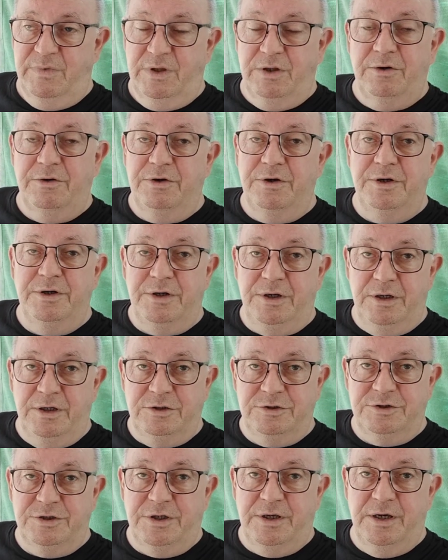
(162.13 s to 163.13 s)
They're
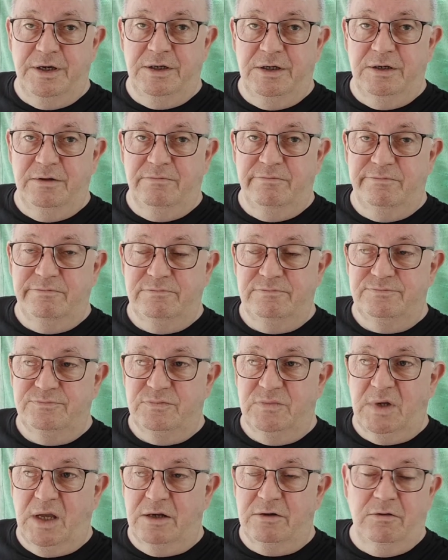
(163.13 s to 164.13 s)
uneducated.
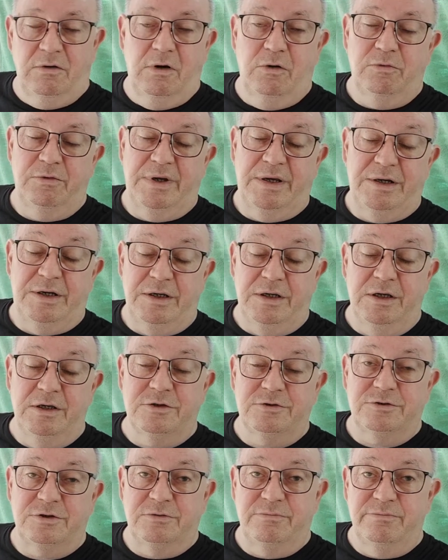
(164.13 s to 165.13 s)
I don't hold that
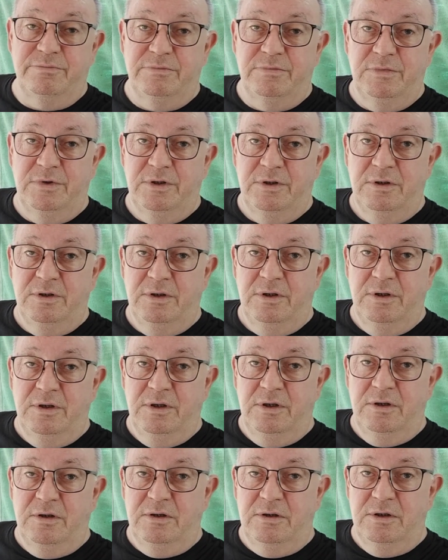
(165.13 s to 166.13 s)
against them,
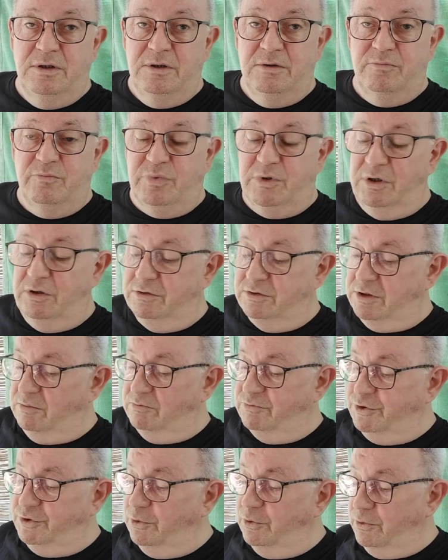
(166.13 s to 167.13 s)
because
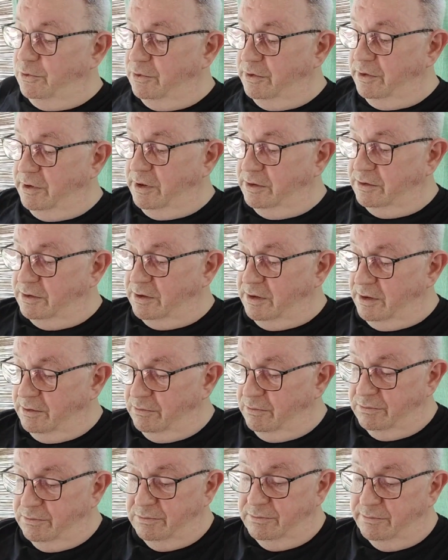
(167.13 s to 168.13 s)
I'm sure that
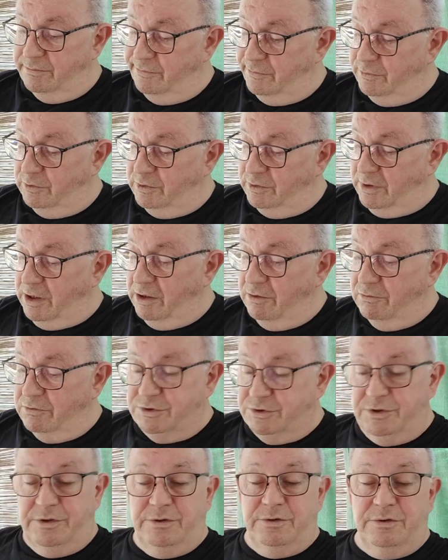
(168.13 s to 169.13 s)
when they
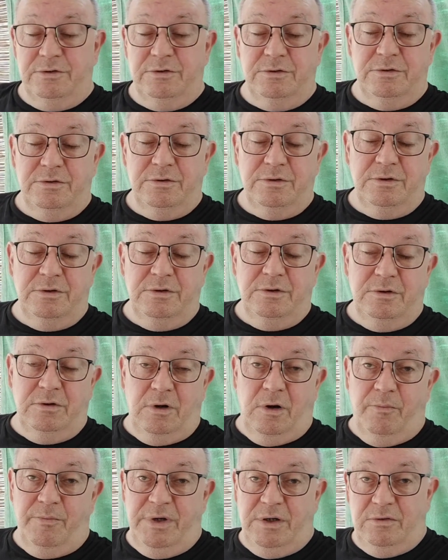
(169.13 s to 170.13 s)
was here,
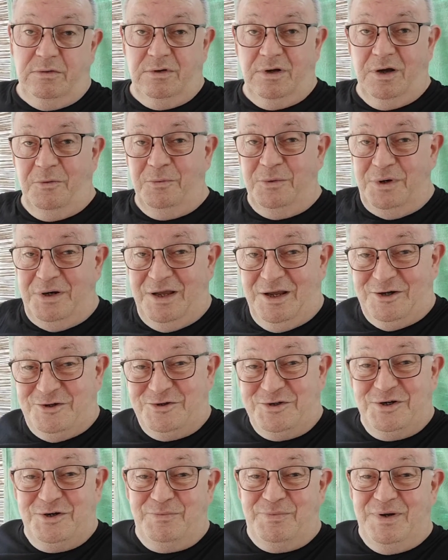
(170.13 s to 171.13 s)
not when they was
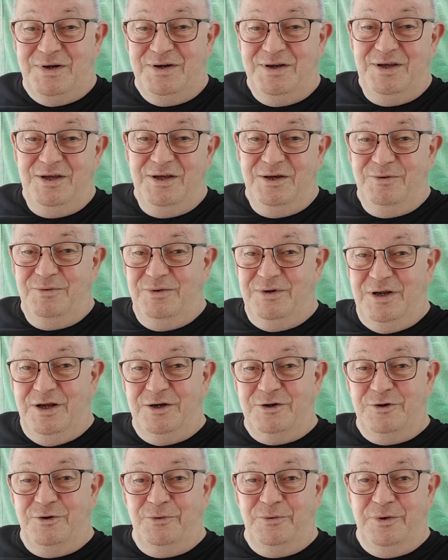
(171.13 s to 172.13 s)
here, but when they
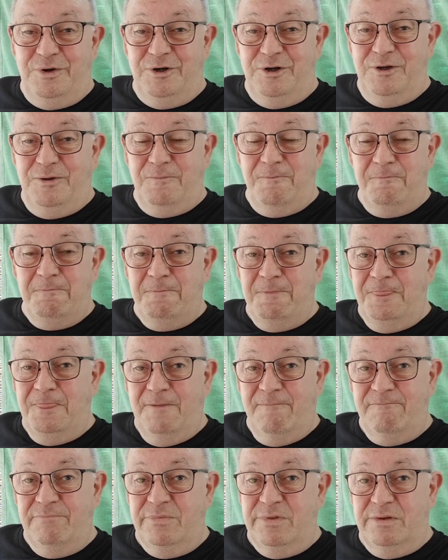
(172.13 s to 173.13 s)
were growing up,
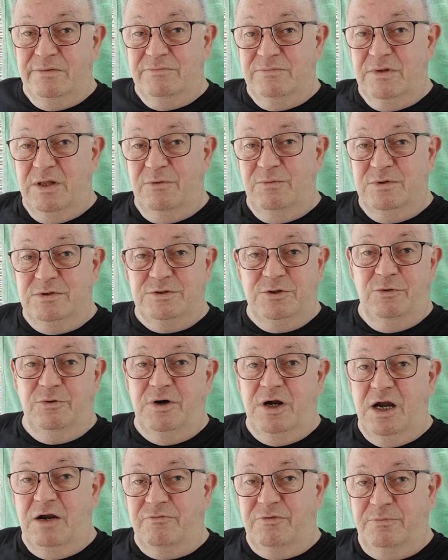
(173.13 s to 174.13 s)
there was no
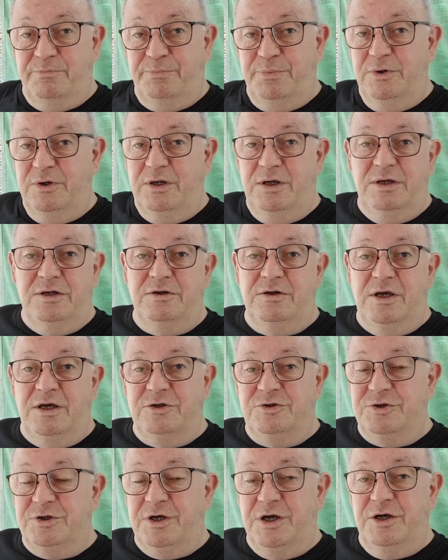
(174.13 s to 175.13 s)
effort put into
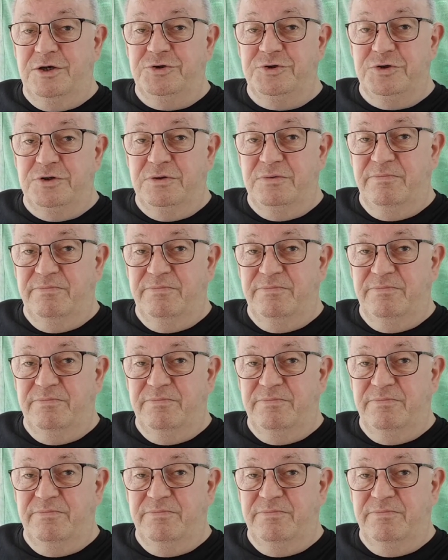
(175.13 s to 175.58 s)
education,